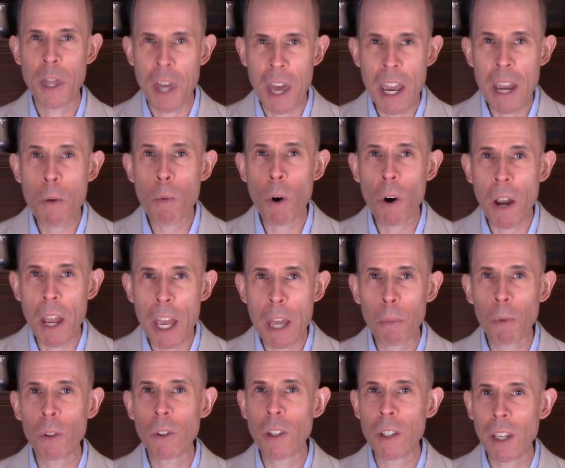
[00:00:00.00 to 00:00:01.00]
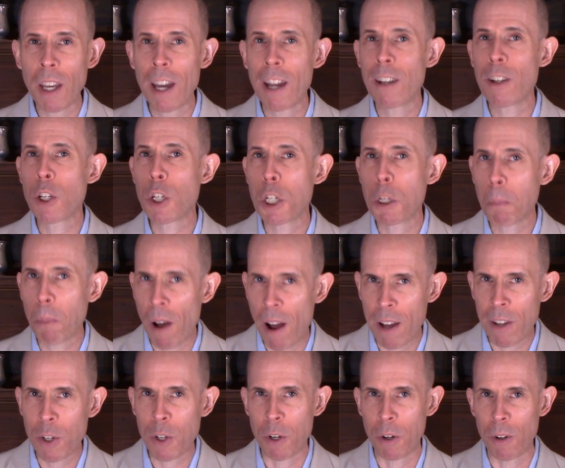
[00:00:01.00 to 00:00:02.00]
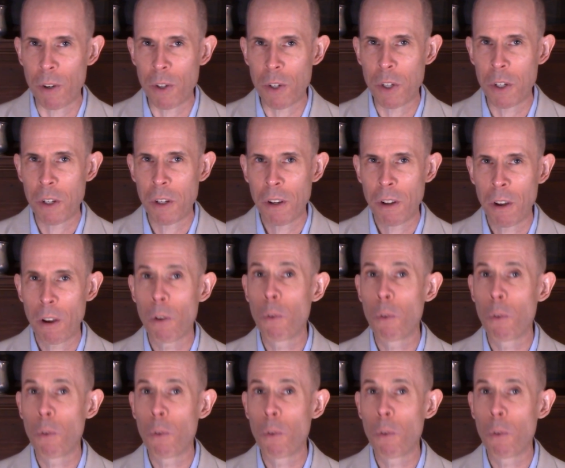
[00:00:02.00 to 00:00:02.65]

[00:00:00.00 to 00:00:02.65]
They were able to get sponsors,